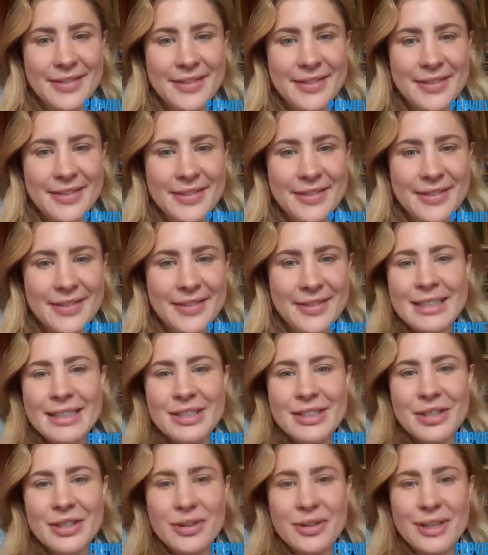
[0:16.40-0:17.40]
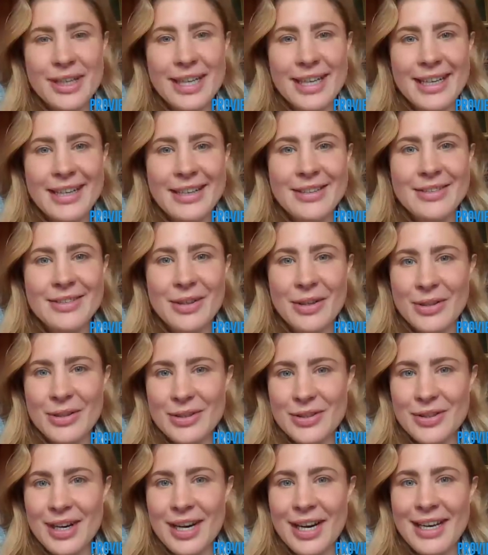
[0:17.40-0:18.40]
family enjoying not
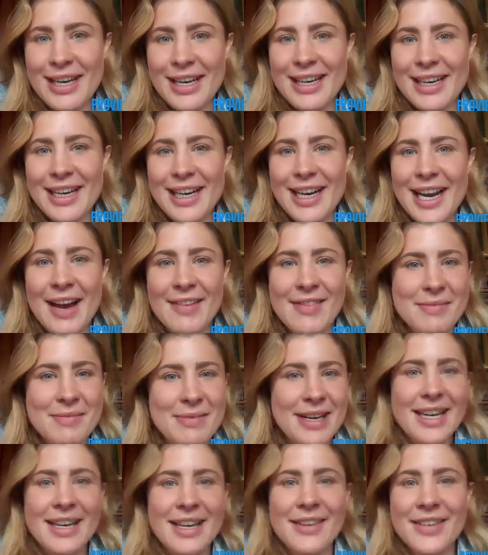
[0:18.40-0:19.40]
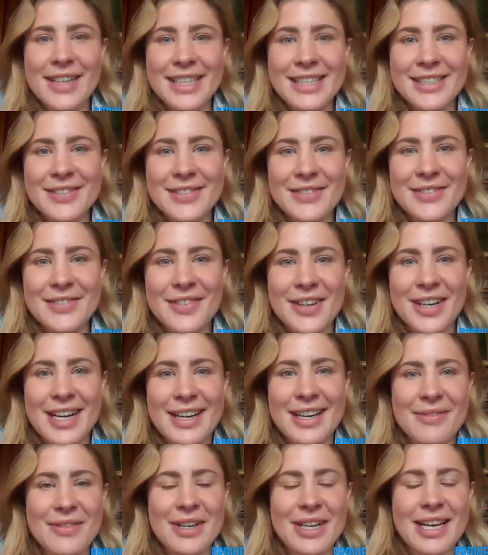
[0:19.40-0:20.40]
training, having my evenings free
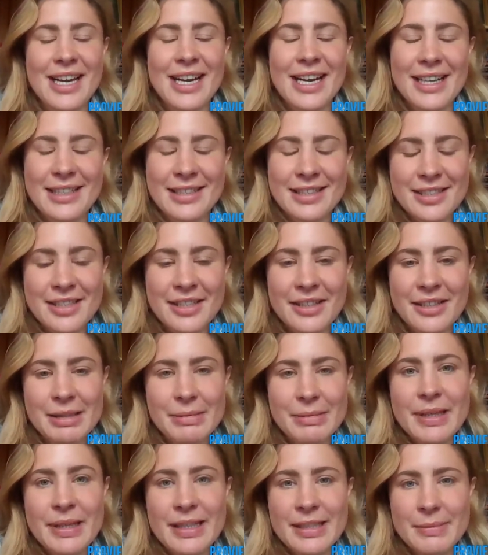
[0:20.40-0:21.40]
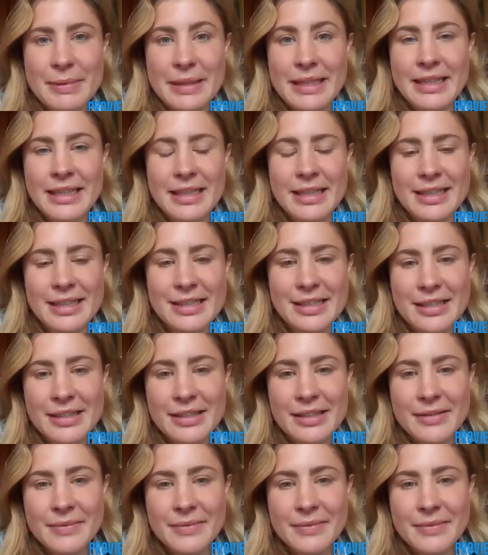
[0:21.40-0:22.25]
and weekends, so it's been nice.